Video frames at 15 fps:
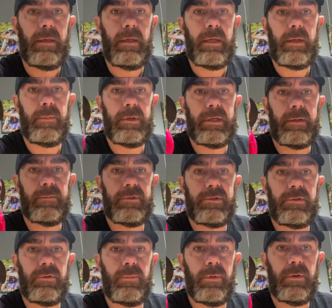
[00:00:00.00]
And it becomes
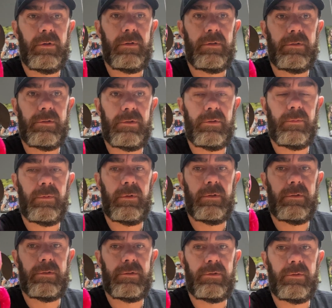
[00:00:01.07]
super,
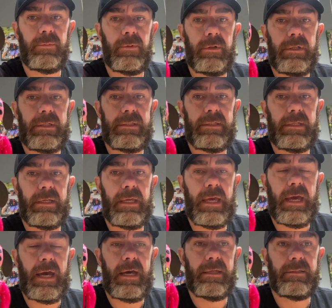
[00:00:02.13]
super, super easy to
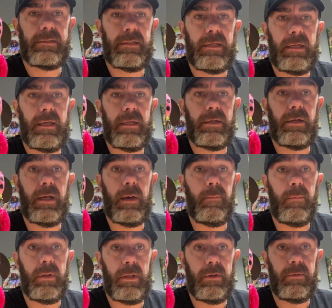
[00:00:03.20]
cast. And you're
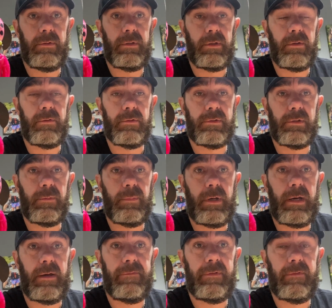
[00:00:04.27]
not blowing the coon shrimp
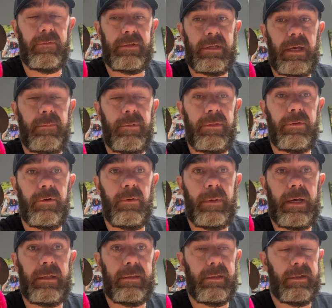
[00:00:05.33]
off every time you throw them
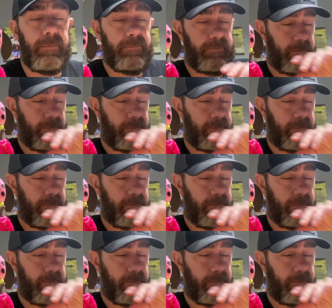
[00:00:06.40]
out there,